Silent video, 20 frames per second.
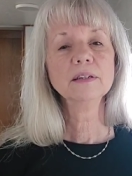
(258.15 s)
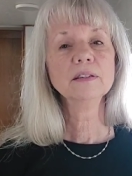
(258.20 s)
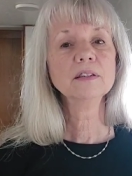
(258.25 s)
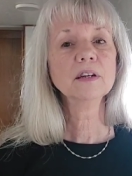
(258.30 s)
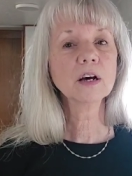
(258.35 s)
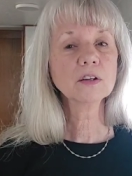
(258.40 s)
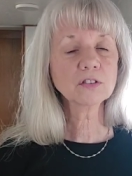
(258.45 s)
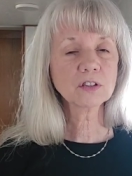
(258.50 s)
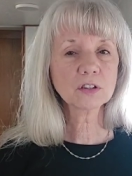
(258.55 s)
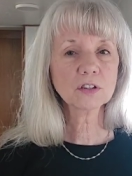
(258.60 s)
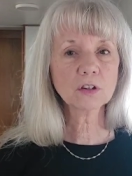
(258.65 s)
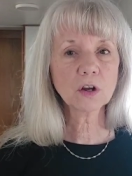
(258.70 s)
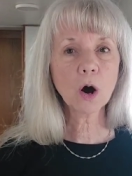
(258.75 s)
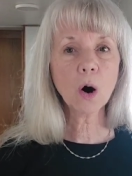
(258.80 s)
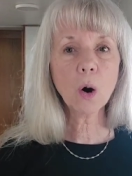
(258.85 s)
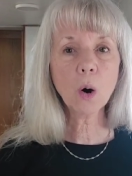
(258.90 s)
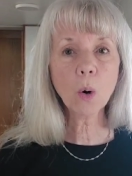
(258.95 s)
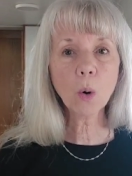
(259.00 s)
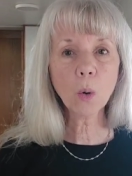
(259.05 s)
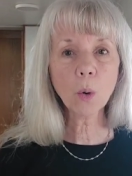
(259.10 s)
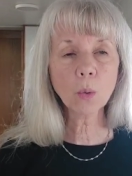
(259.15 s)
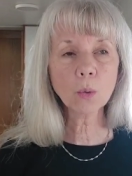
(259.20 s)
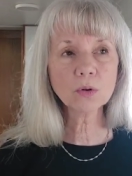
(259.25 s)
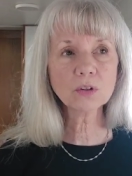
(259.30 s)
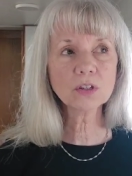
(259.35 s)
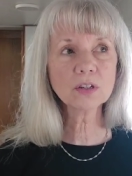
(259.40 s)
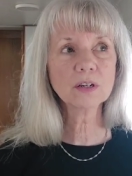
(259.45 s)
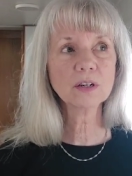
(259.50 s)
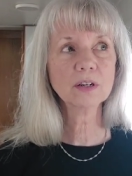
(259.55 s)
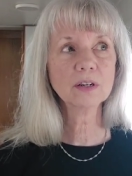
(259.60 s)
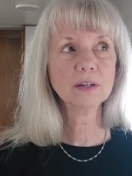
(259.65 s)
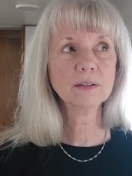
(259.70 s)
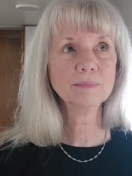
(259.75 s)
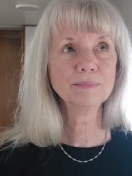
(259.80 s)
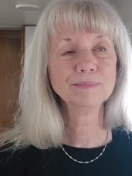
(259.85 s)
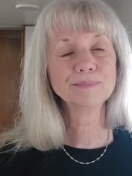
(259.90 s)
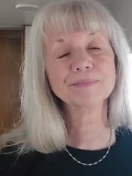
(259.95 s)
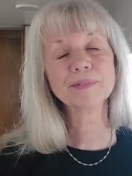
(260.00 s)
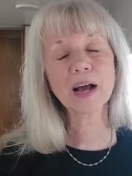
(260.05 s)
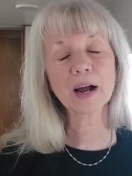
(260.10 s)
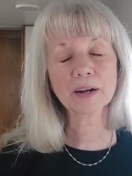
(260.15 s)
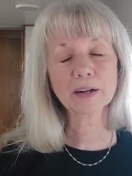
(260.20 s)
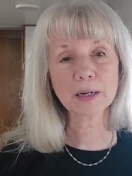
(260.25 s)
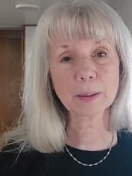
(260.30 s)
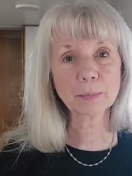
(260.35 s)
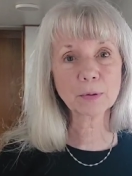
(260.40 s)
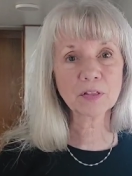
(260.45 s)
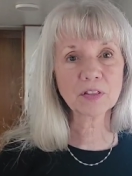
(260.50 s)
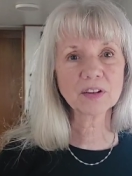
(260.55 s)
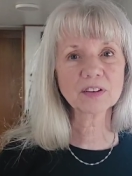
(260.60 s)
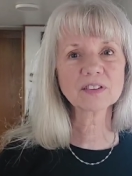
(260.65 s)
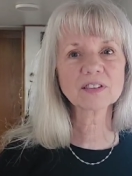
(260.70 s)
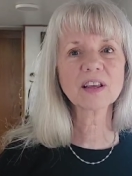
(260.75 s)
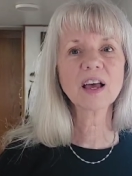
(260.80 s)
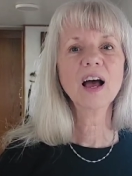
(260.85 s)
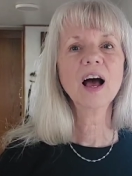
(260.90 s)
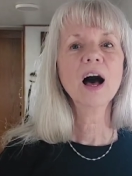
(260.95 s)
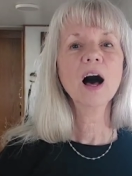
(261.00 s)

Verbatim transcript: doesn't hold, how can I put this?